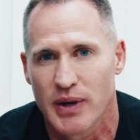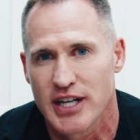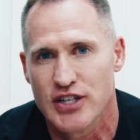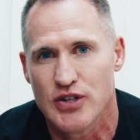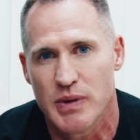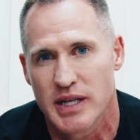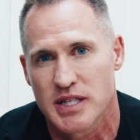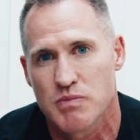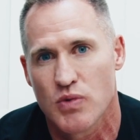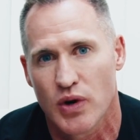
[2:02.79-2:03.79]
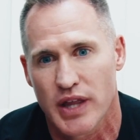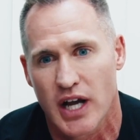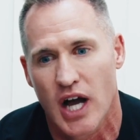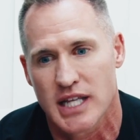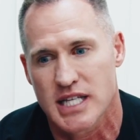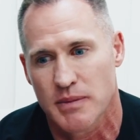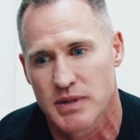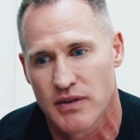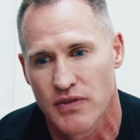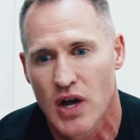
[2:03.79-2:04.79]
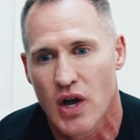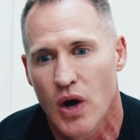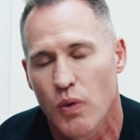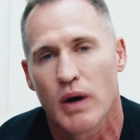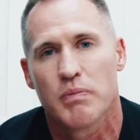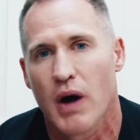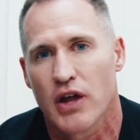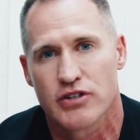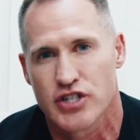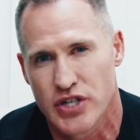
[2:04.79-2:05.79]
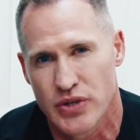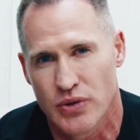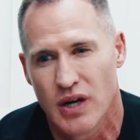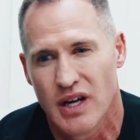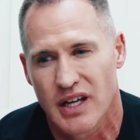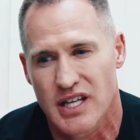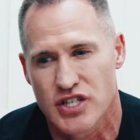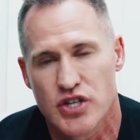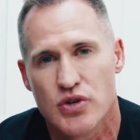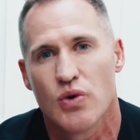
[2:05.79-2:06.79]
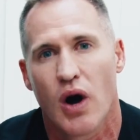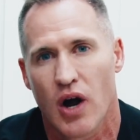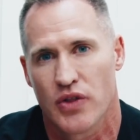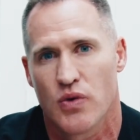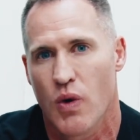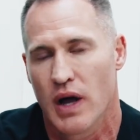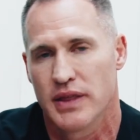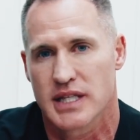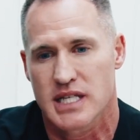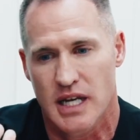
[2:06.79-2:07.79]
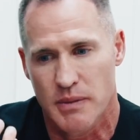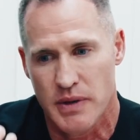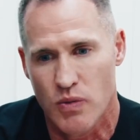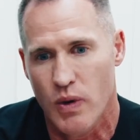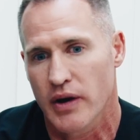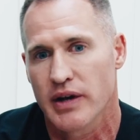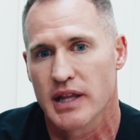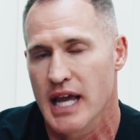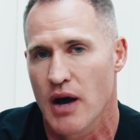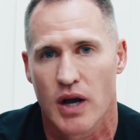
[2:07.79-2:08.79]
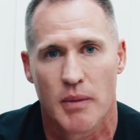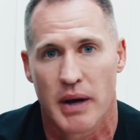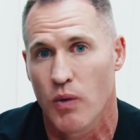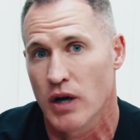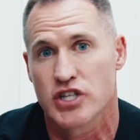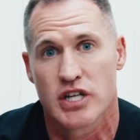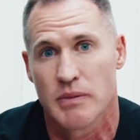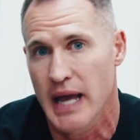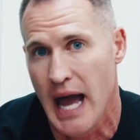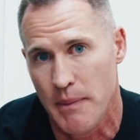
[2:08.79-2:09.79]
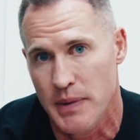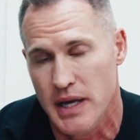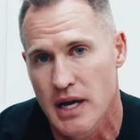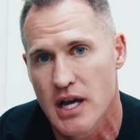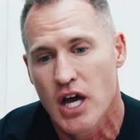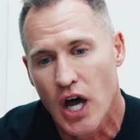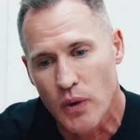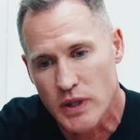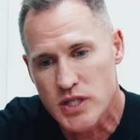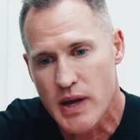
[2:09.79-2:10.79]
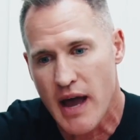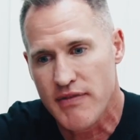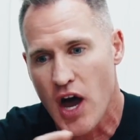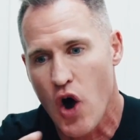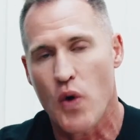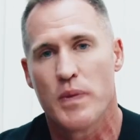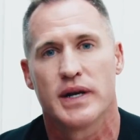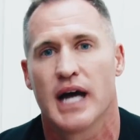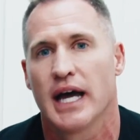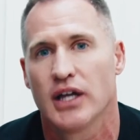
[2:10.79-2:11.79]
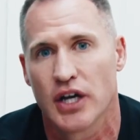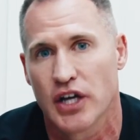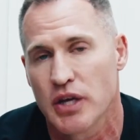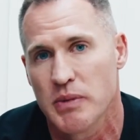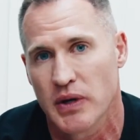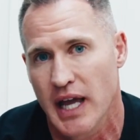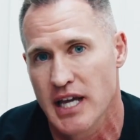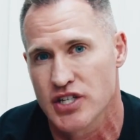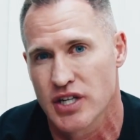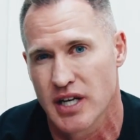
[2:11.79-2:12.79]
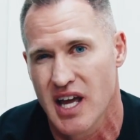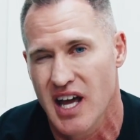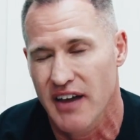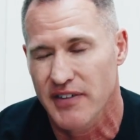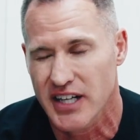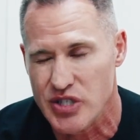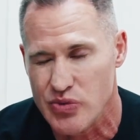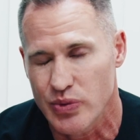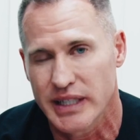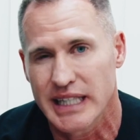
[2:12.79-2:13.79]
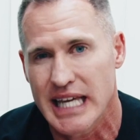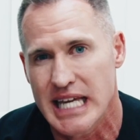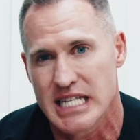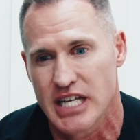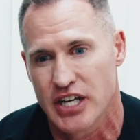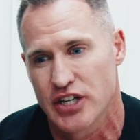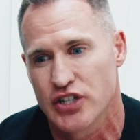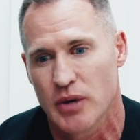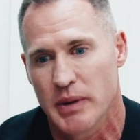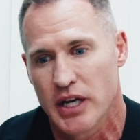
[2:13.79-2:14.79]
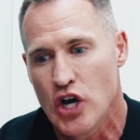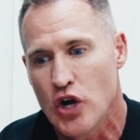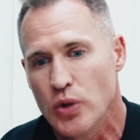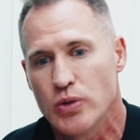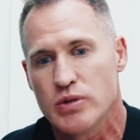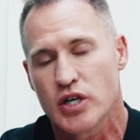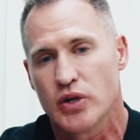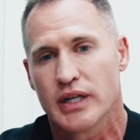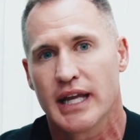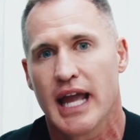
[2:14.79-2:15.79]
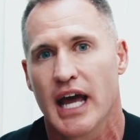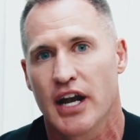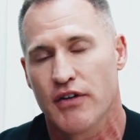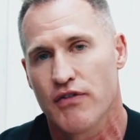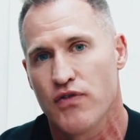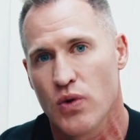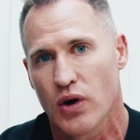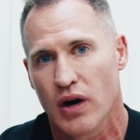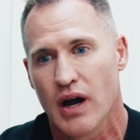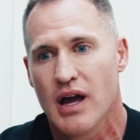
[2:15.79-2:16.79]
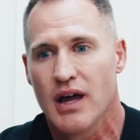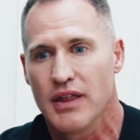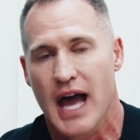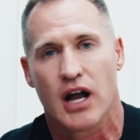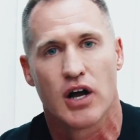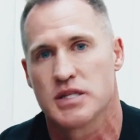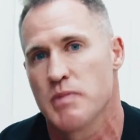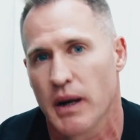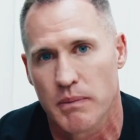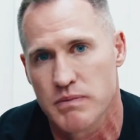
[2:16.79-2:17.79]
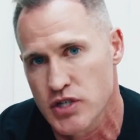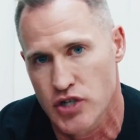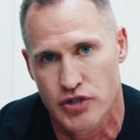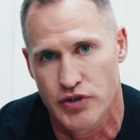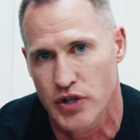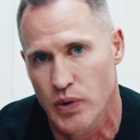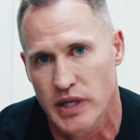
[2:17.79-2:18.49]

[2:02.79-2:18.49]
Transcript: I do, but it's more the concept of what bothers you, because you are the one that's going to be wearing the outcome, and I want you to be happy. And once we have that open dialogue and communication, I find it's really easy to determine who's a good candidate for that cosmetic surgery that we're